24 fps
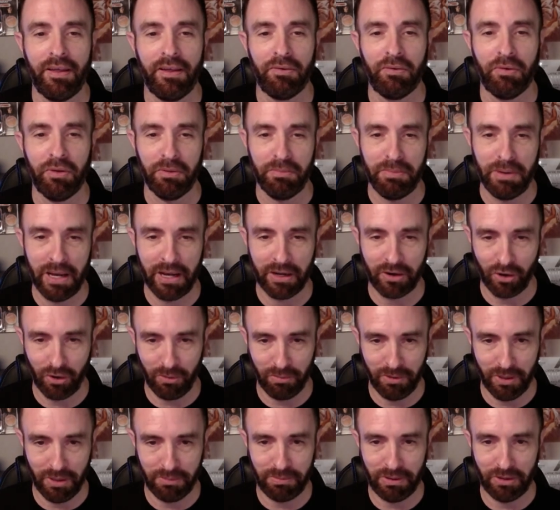When the back
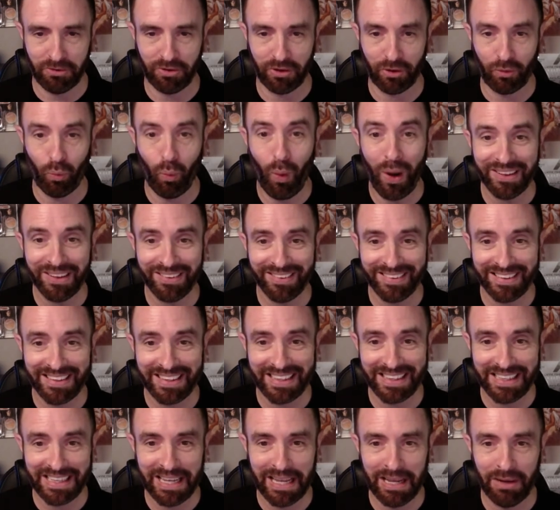opened up, I was like, what?
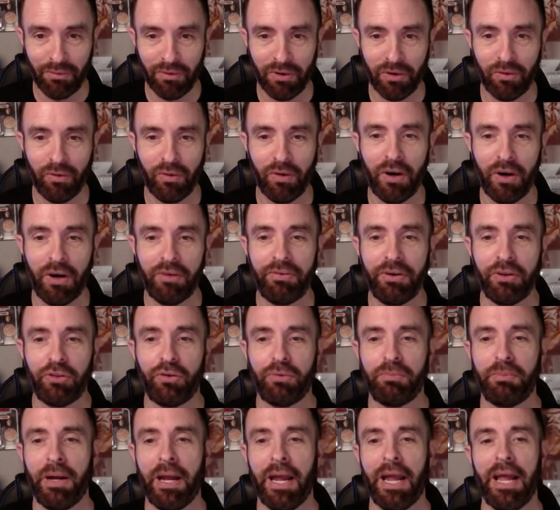And when it went off, I
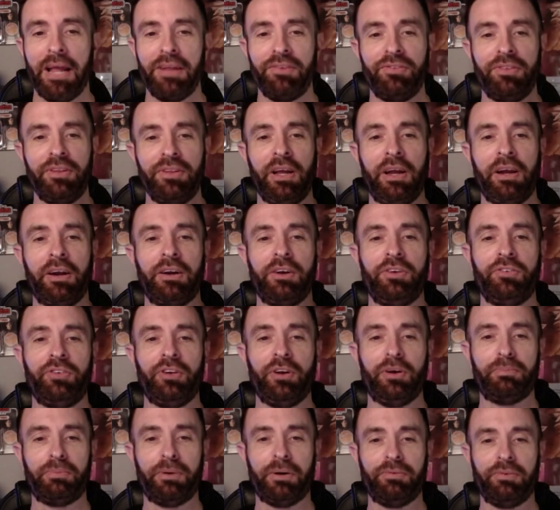threw my hands in the air and
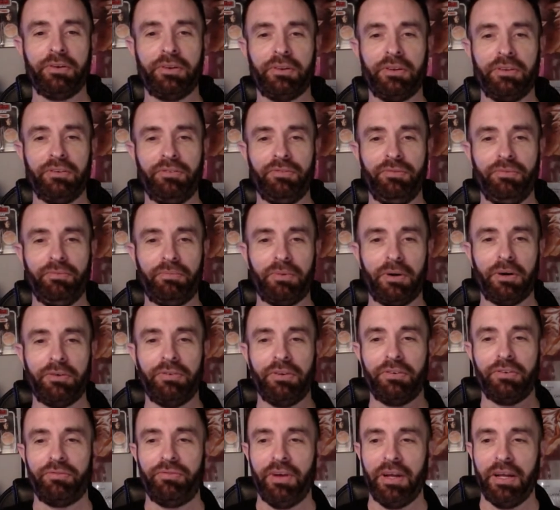cheered.
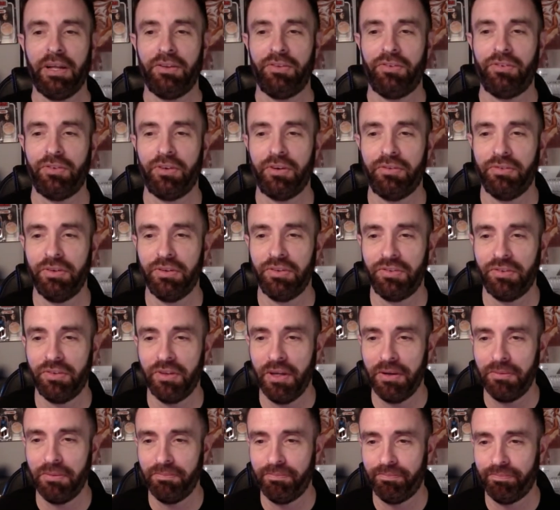Perfect fan service.
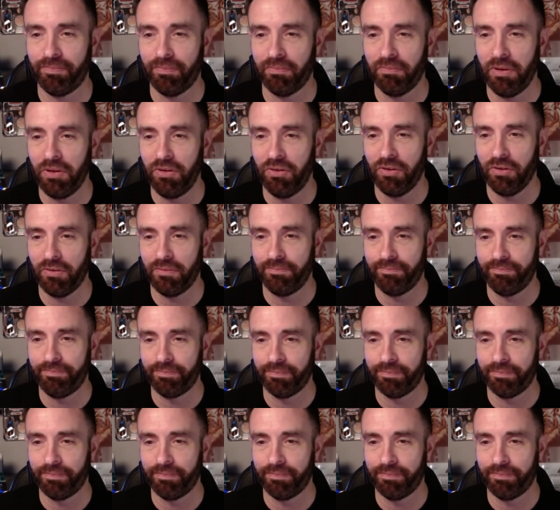Yep, me too.